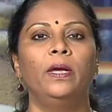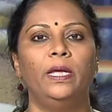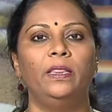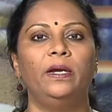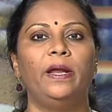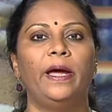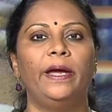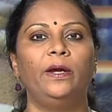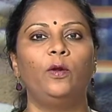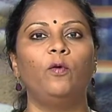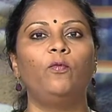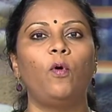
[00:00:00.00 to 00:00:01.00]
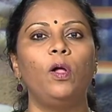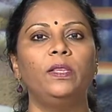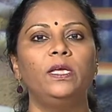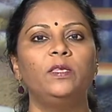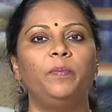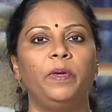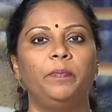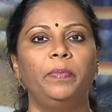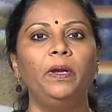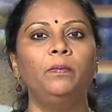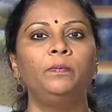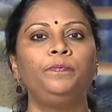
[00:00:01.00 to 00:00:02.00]
in the diet of all these
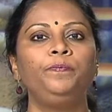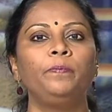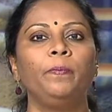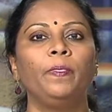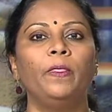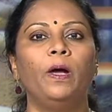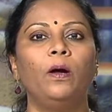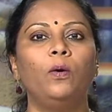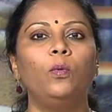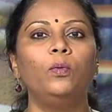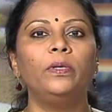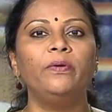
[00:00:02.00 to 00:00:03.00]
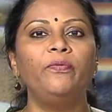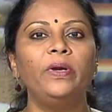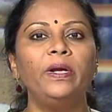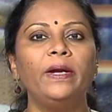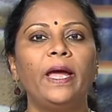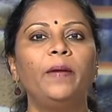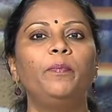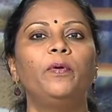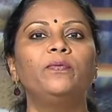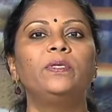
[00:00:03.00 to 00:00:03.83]
people. Now, different type of